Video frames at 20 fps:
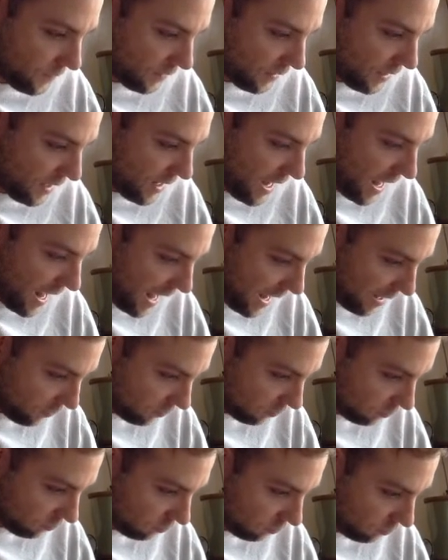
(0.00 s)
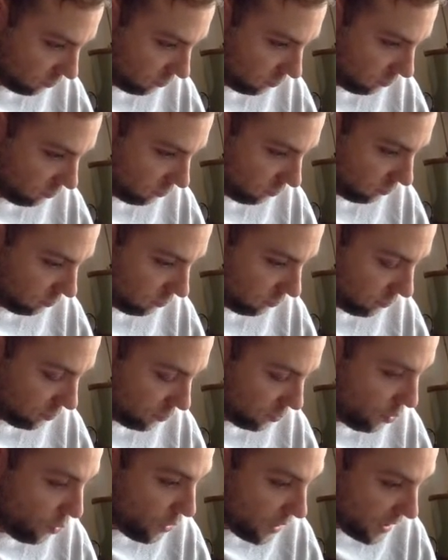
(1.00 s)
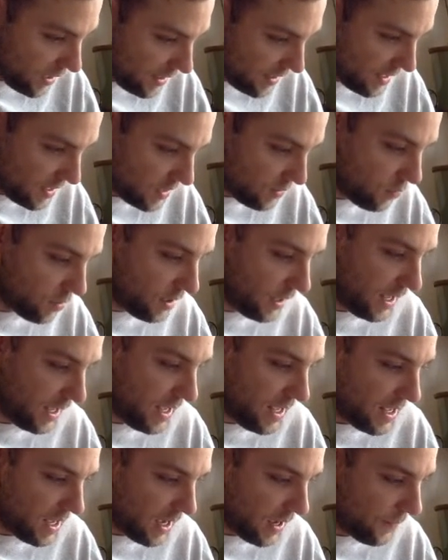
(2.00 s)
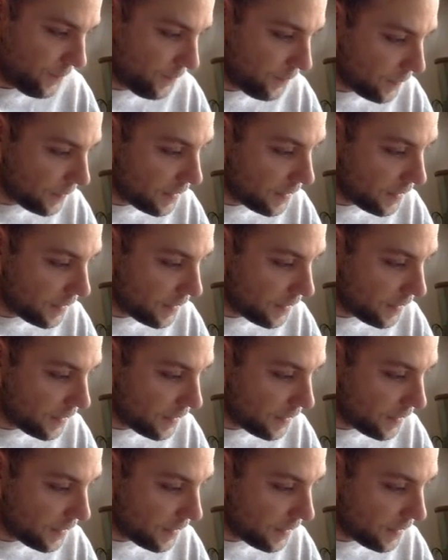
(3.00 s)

Now, looking at this one here,